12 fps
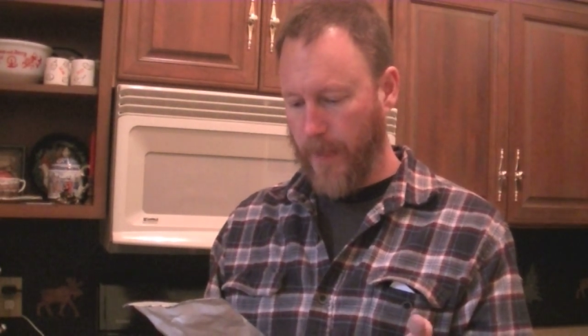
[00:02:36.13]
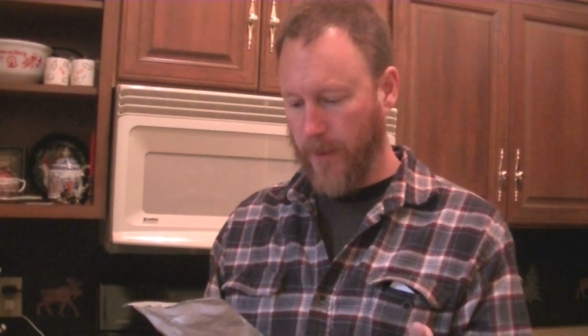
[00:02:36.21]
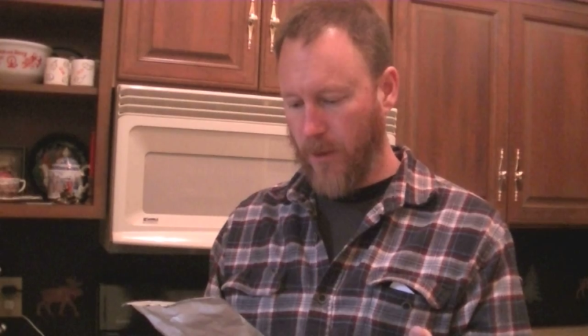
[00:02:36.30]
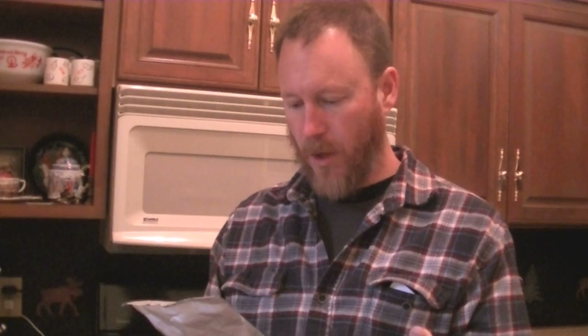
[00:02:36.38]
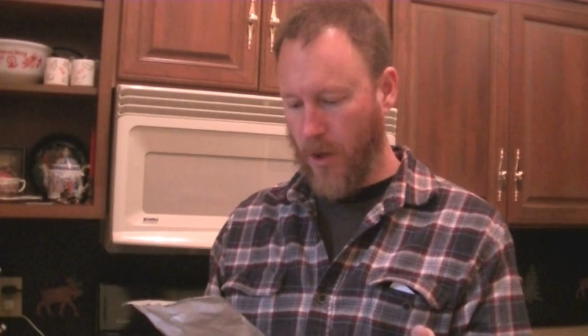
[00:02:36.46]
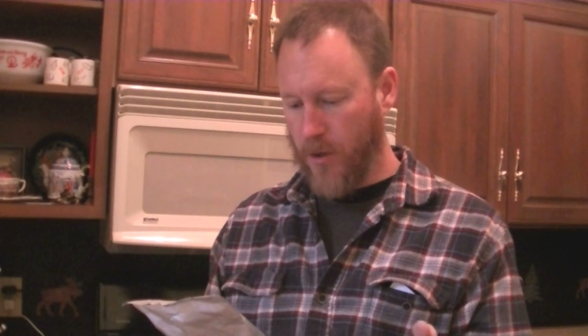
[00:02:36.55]

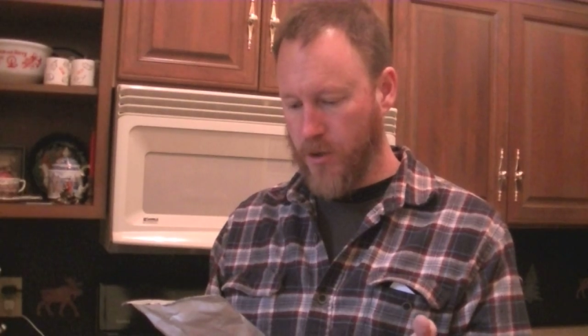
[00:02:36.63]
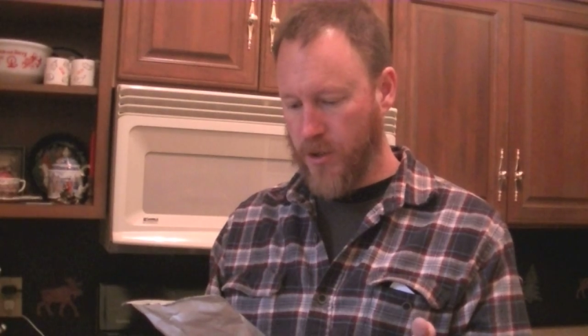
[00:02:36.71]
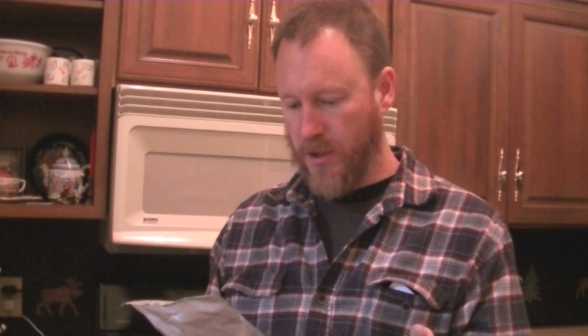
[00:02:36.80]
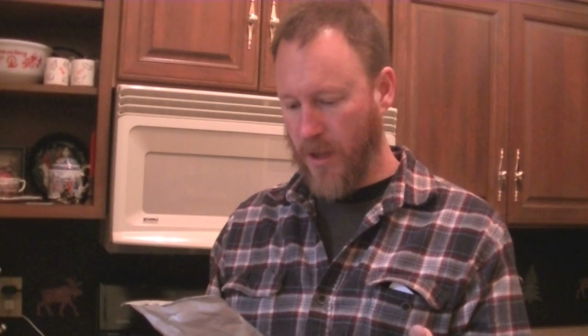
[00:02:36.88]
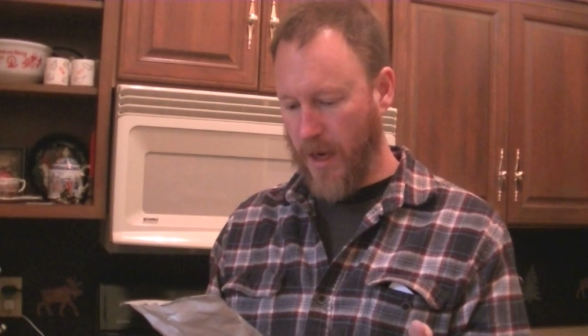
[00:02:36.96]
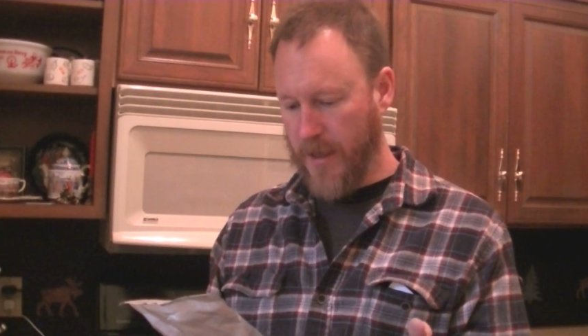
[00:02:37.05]
large
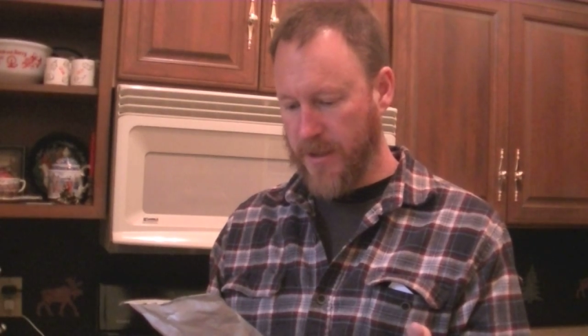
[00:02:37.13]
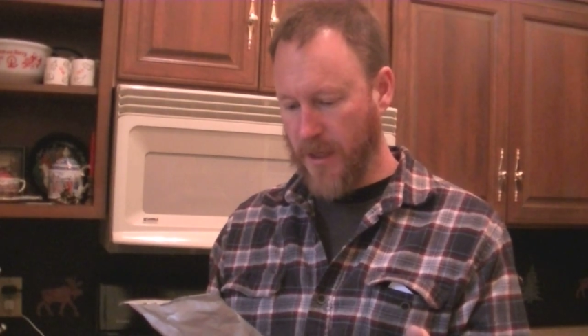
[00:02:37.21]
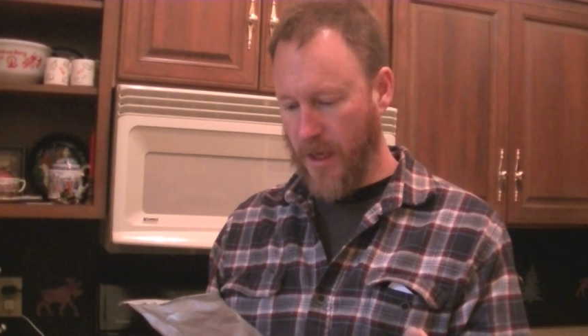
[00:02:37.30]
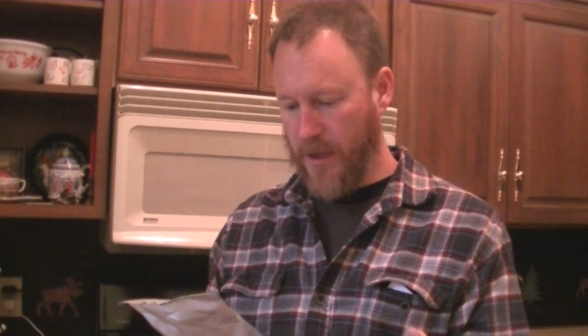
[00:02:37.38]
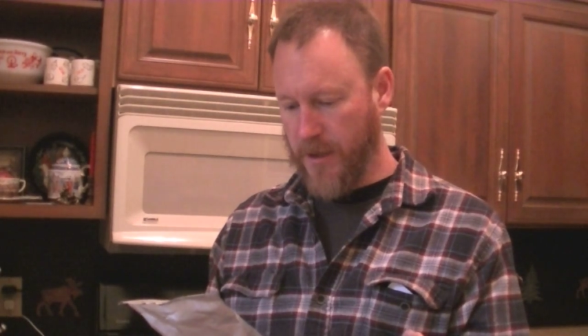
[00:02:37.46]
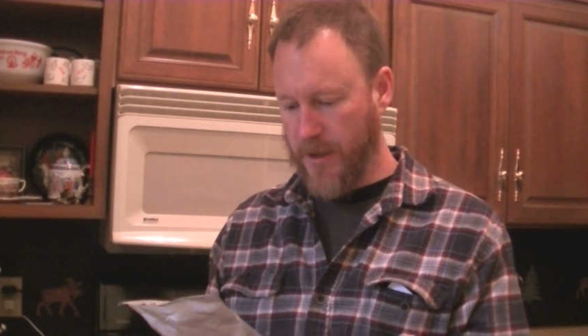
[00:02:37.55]

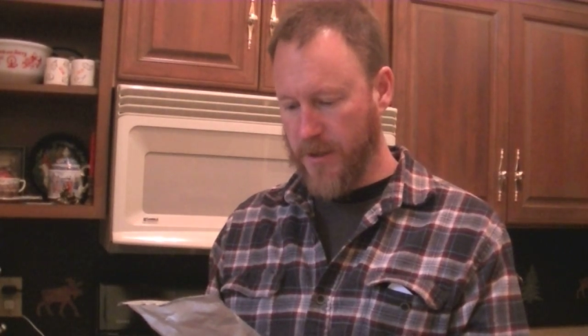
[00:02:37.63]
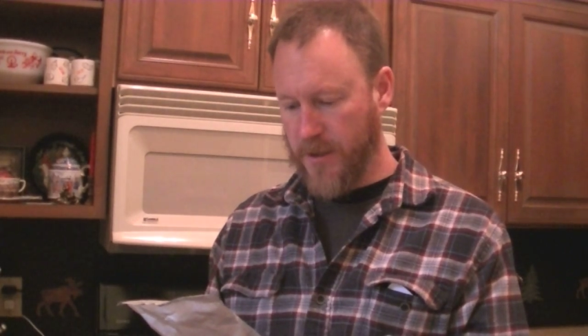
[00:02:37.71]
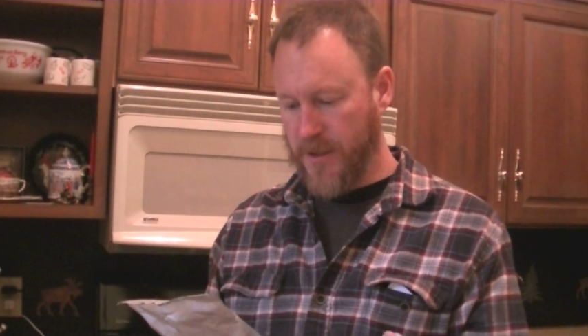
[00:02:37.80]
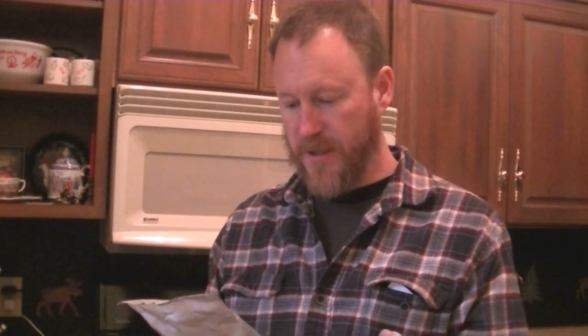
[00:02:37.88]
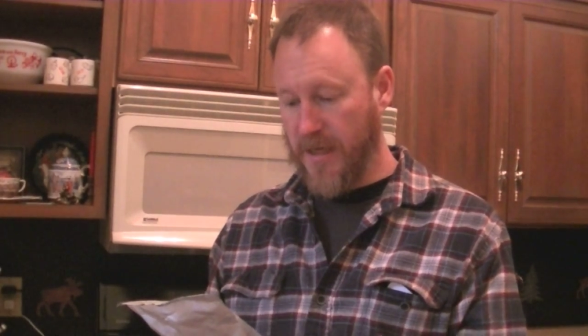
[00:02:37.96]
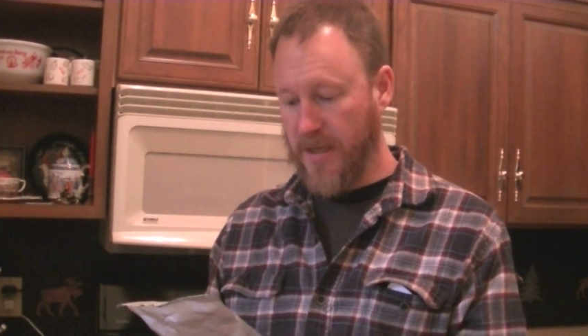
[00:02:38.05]
sliced onions,
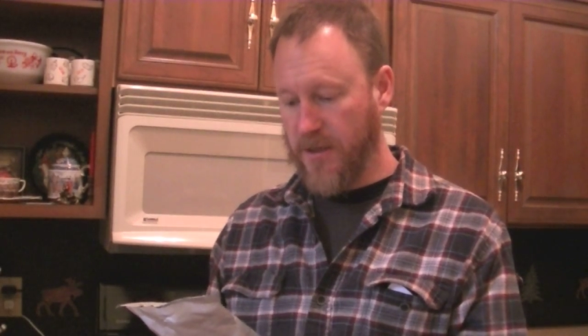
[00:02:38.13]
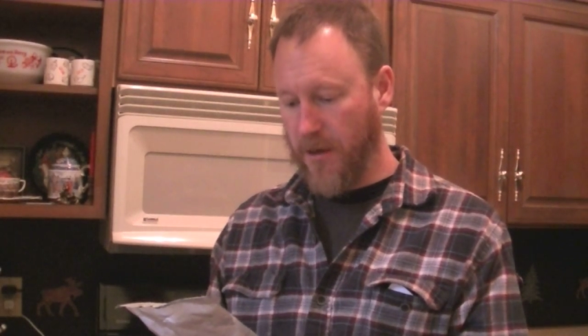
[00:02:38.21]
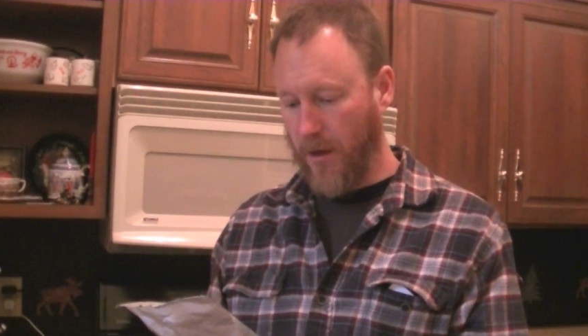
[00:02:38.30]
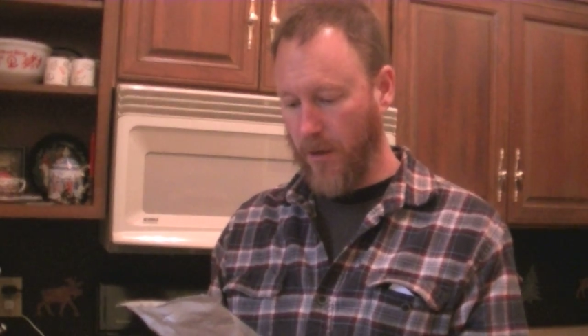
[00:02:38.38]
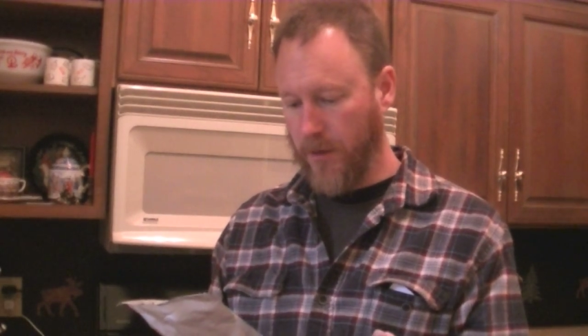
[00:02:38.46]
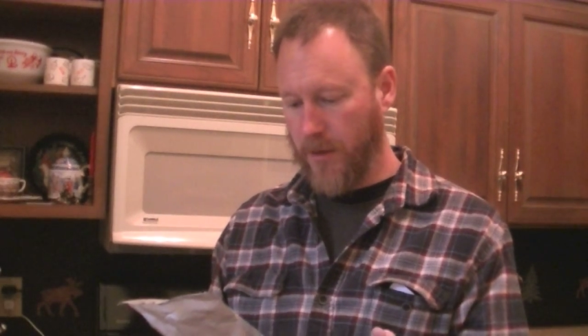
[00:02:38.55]
sea
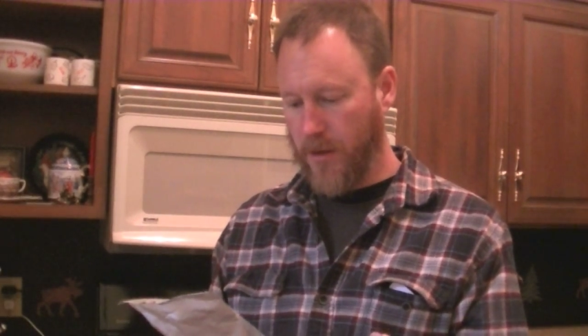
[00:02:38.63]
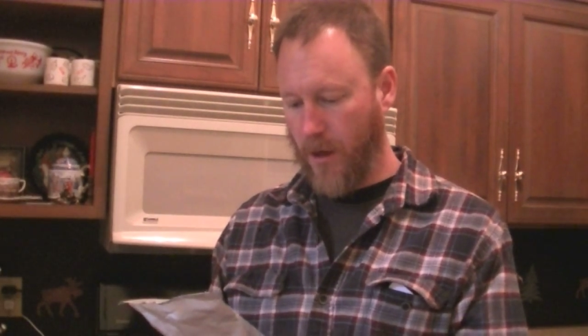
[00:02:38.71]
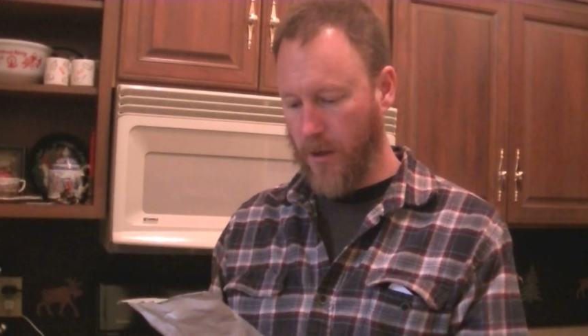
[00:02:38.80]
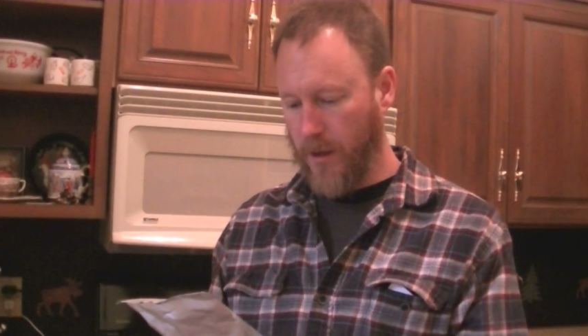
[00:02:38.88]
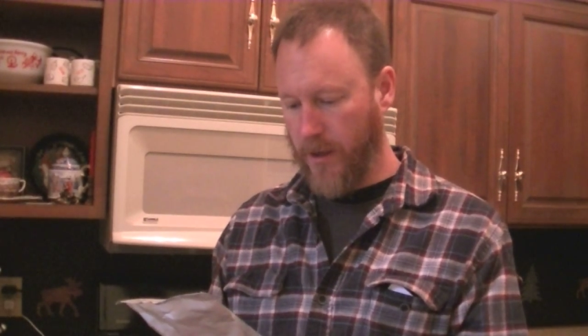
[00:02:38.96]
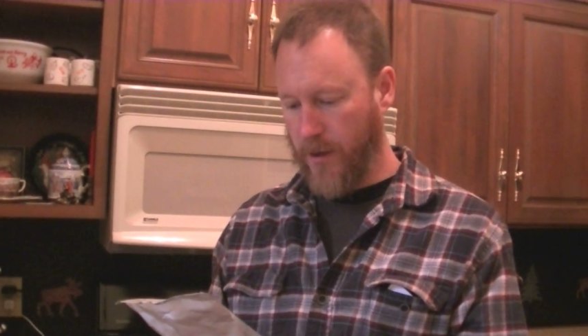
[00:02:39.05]
salt,
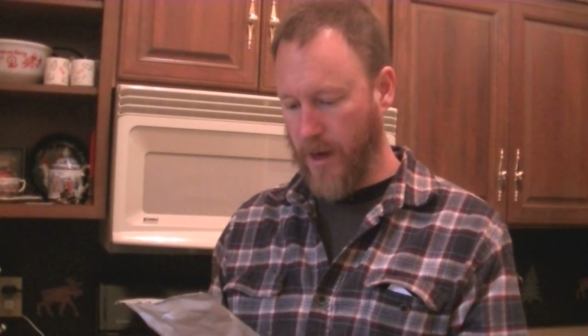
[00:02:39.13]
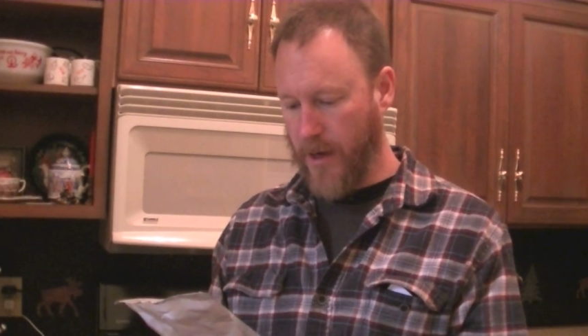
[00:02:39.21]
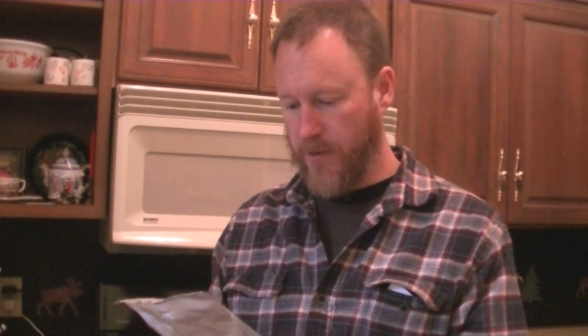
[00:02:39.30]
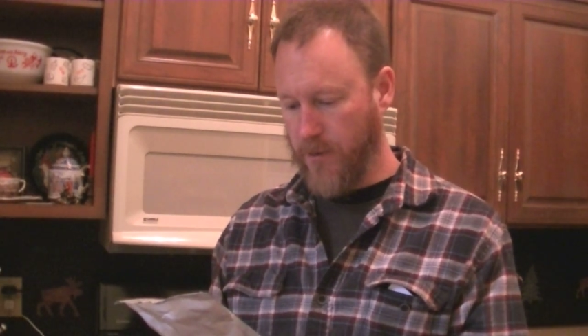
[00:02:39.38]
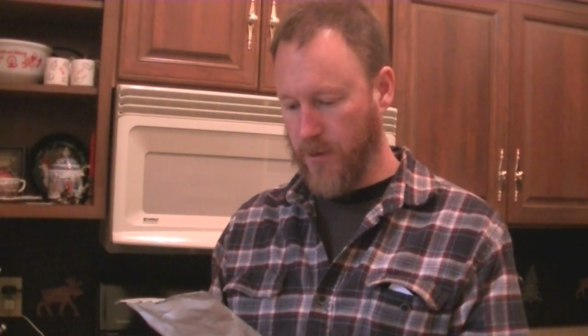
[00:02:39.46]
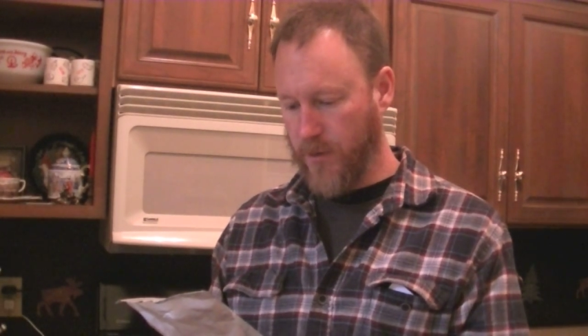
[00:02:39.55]
garlic
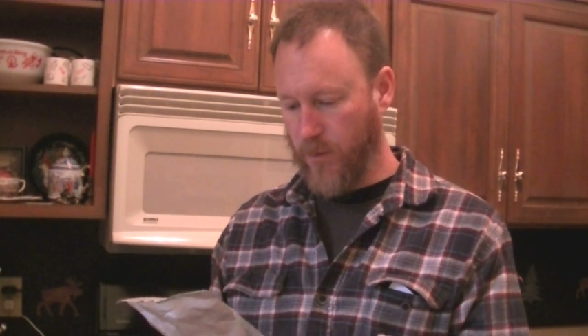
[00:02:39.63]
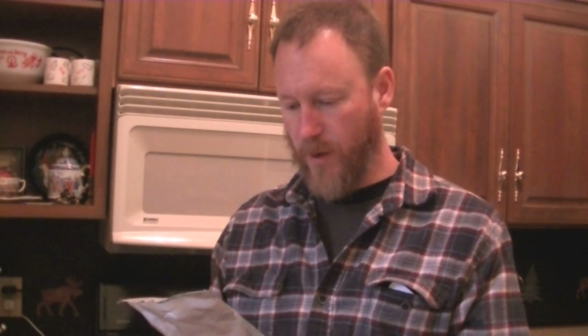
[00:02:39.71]
granules,